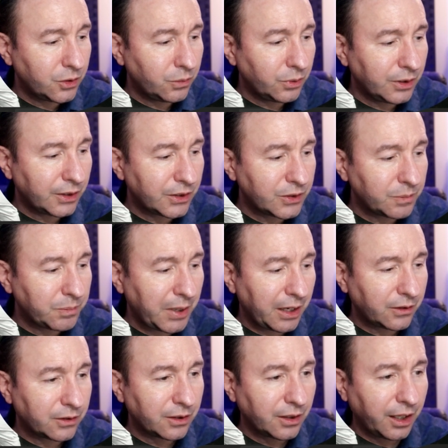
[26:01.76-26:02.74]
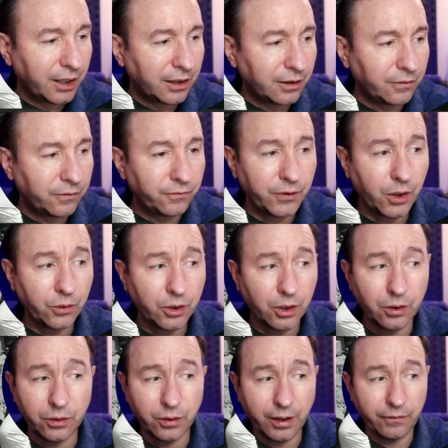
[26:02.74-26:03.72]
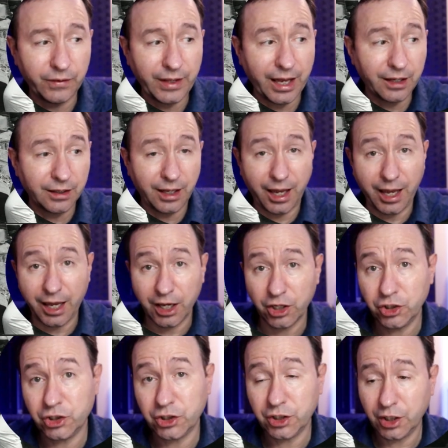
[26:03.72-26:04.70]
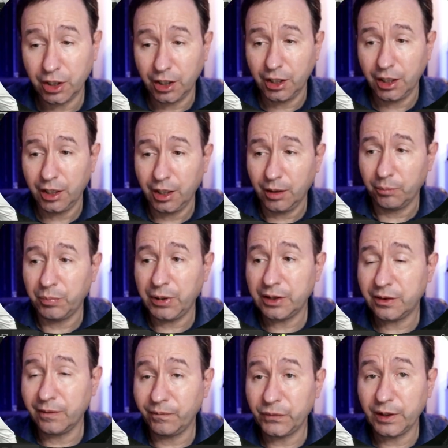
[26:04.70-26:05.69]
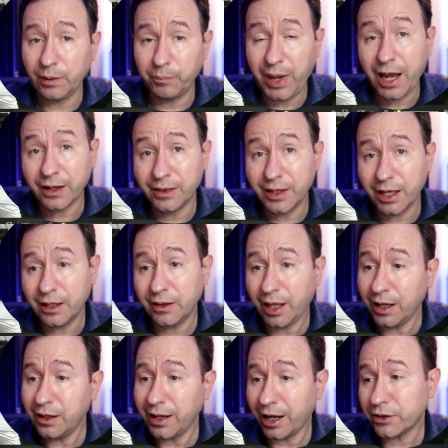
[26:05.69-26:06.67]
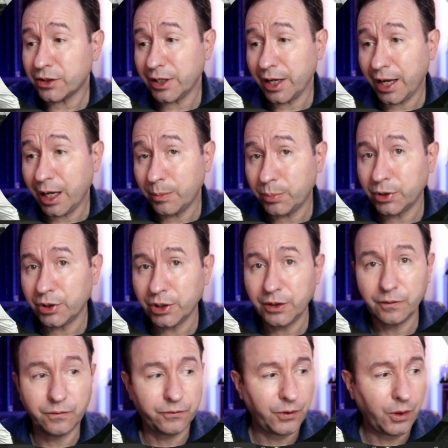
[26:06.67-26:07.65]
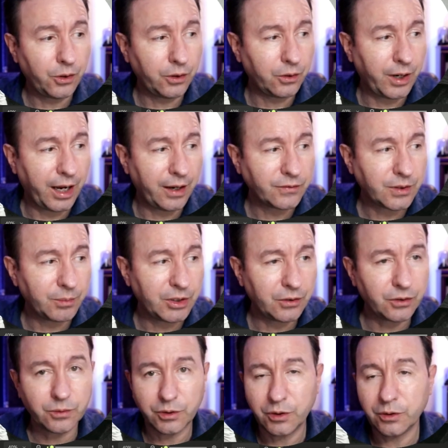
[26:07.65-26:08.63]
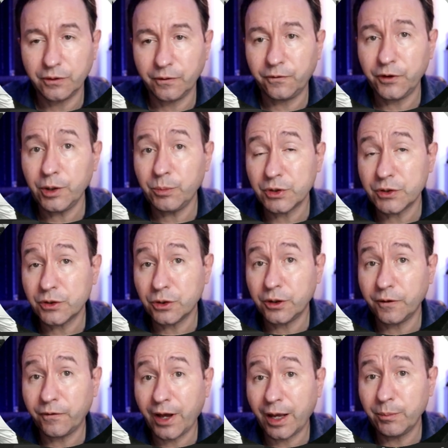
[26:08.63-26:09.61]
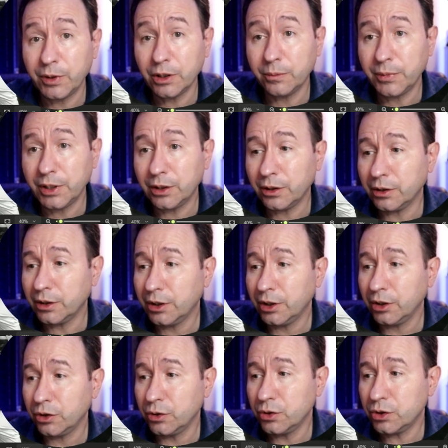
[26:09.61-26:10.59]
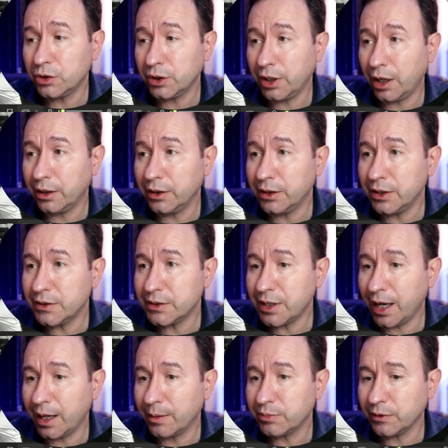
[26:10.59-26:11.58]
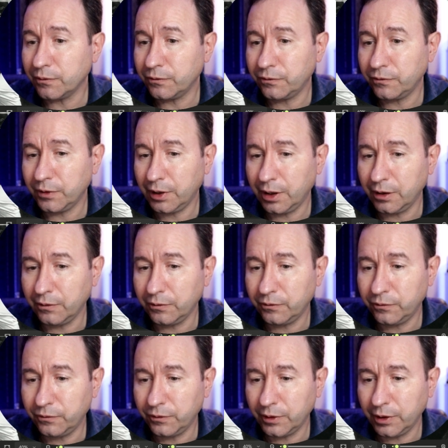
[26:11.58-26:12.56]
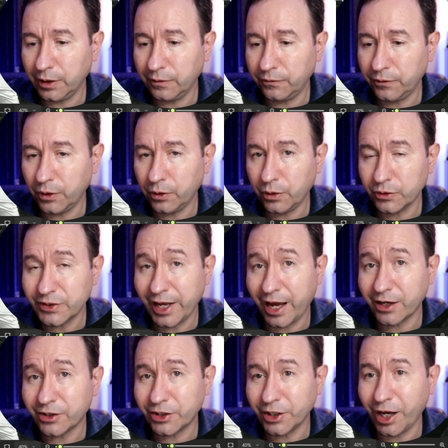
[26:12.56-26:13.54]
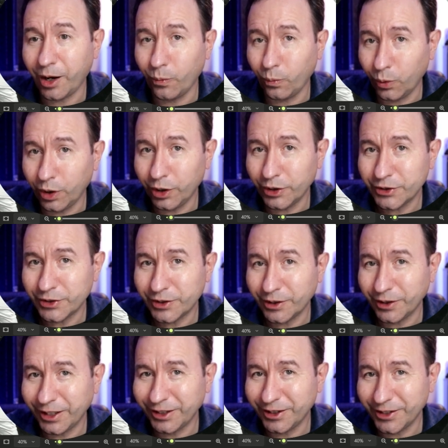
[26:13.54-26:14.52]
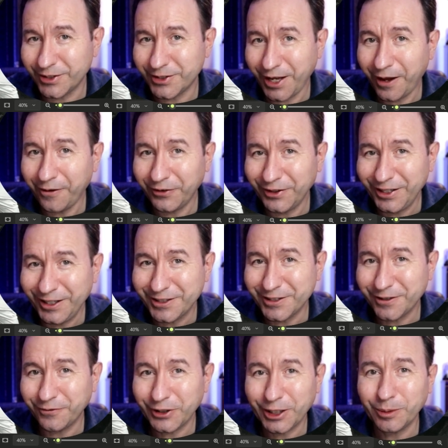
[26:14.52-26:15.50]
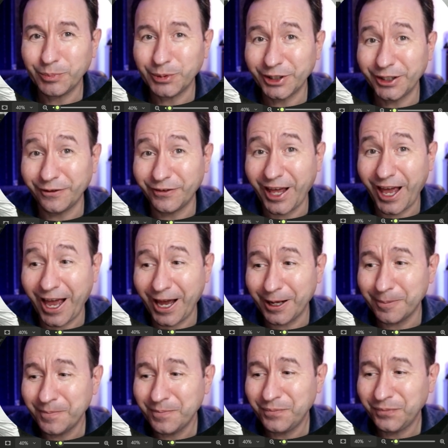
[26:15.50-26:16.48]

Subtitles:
you would expect, like in a photo of that age, but back then they actually had pretty good photographs. I mean, the film was 35 millimeter usually on these types of photos. They actually got worse in the 70s, if you could believe that,